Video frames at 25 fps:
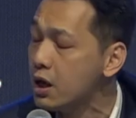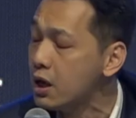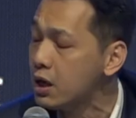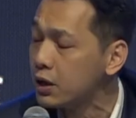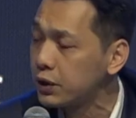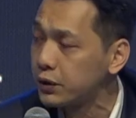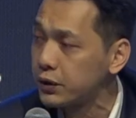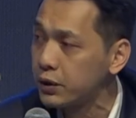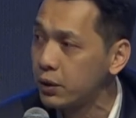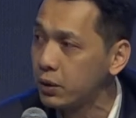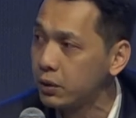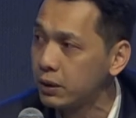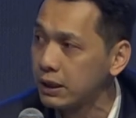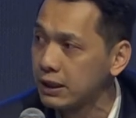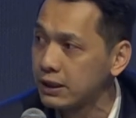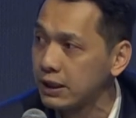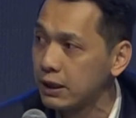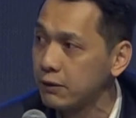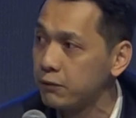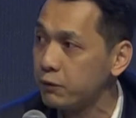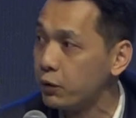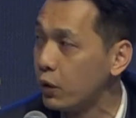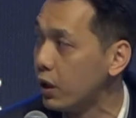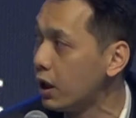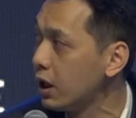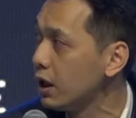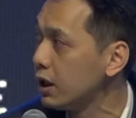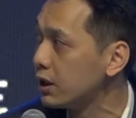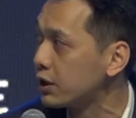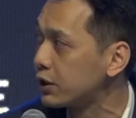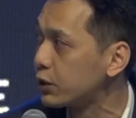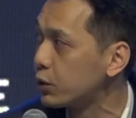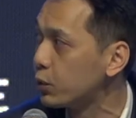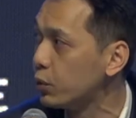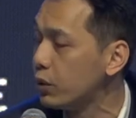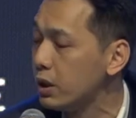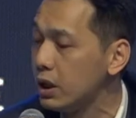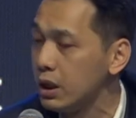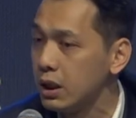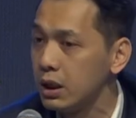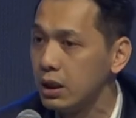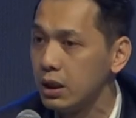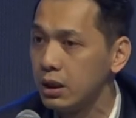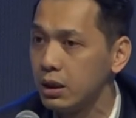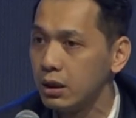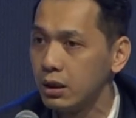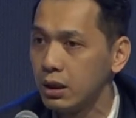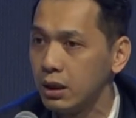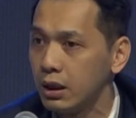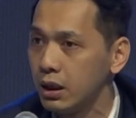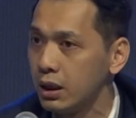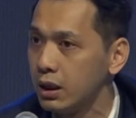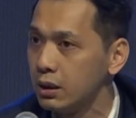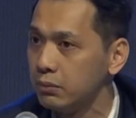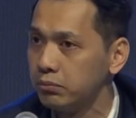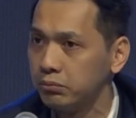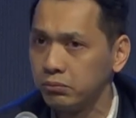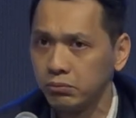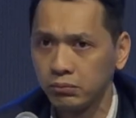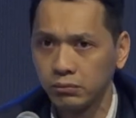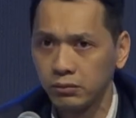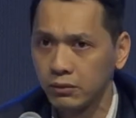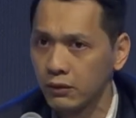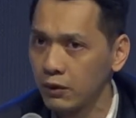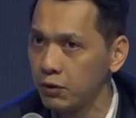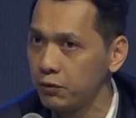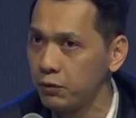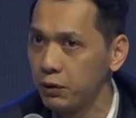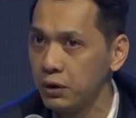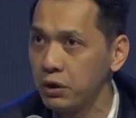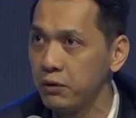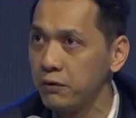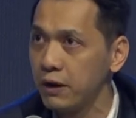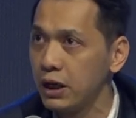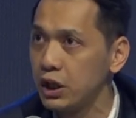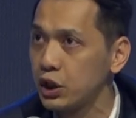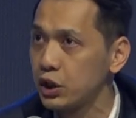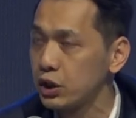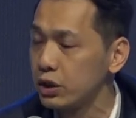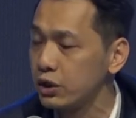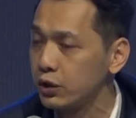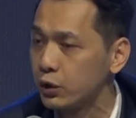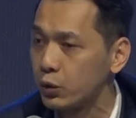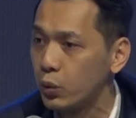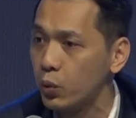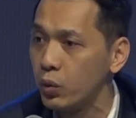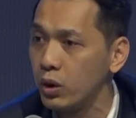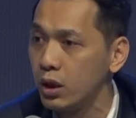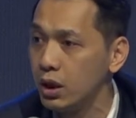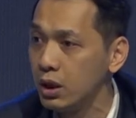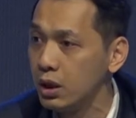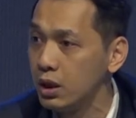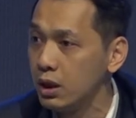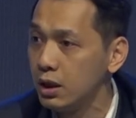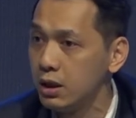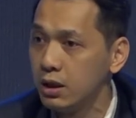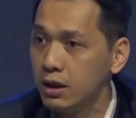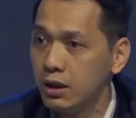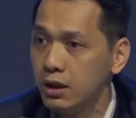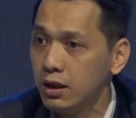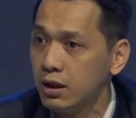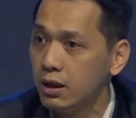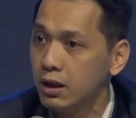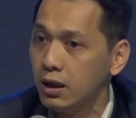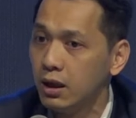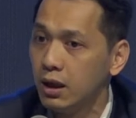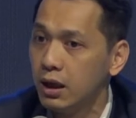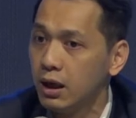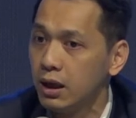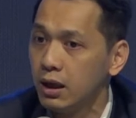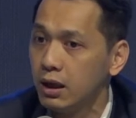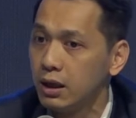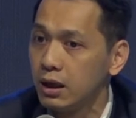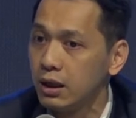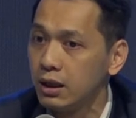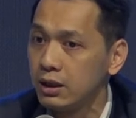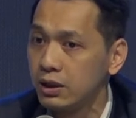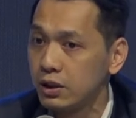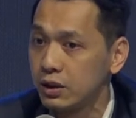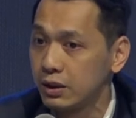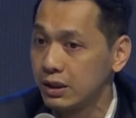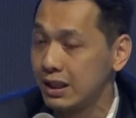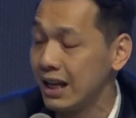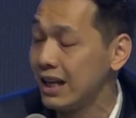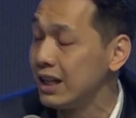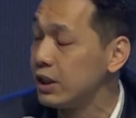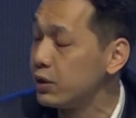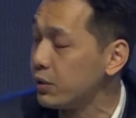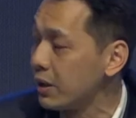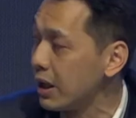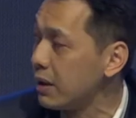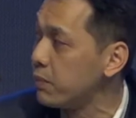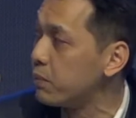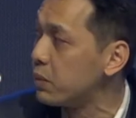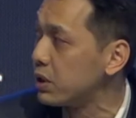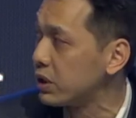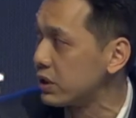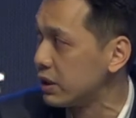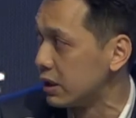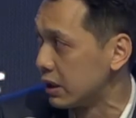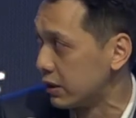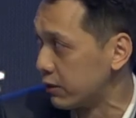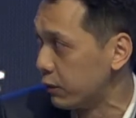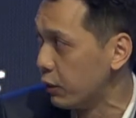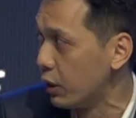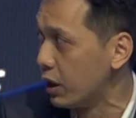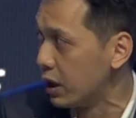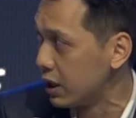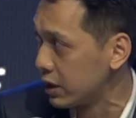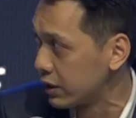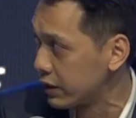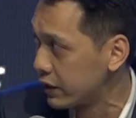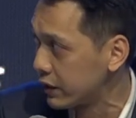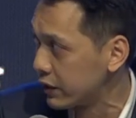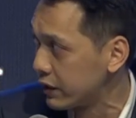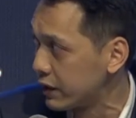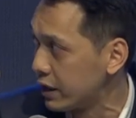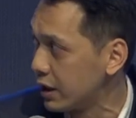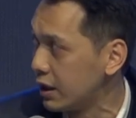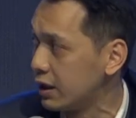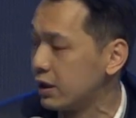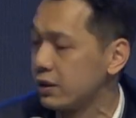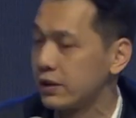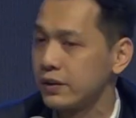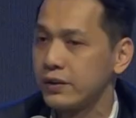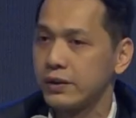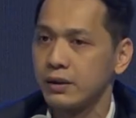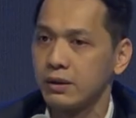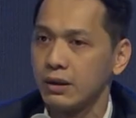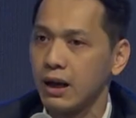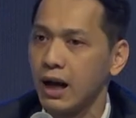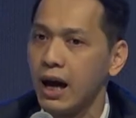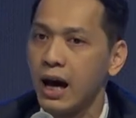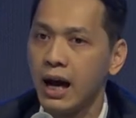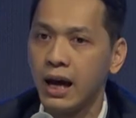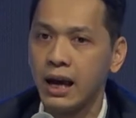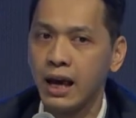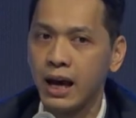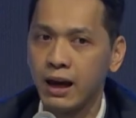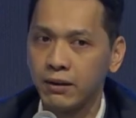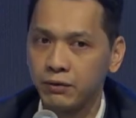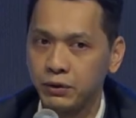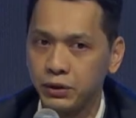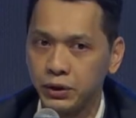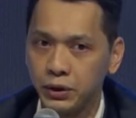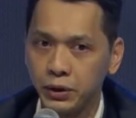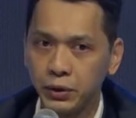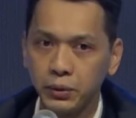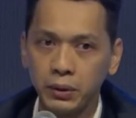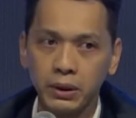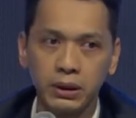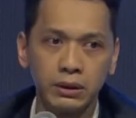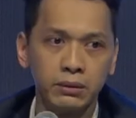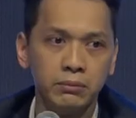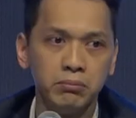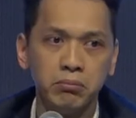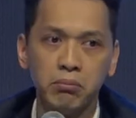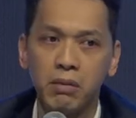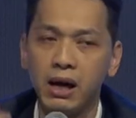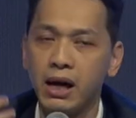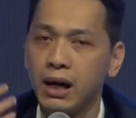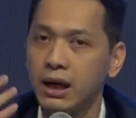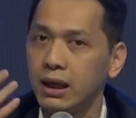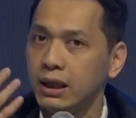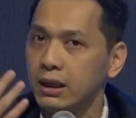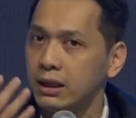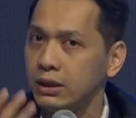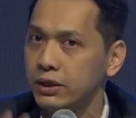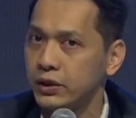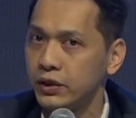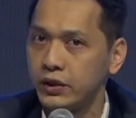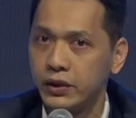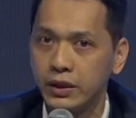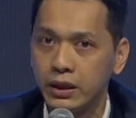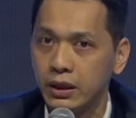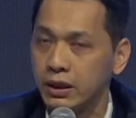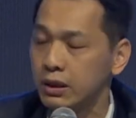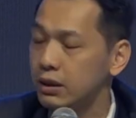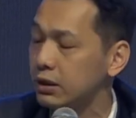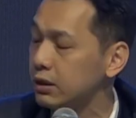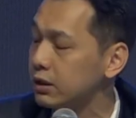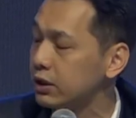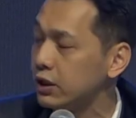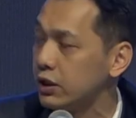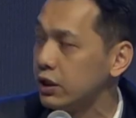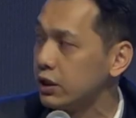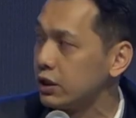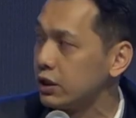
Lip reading: So let's say for us, for innovations, it's a day-to-day business for us. As I have to do it, my senior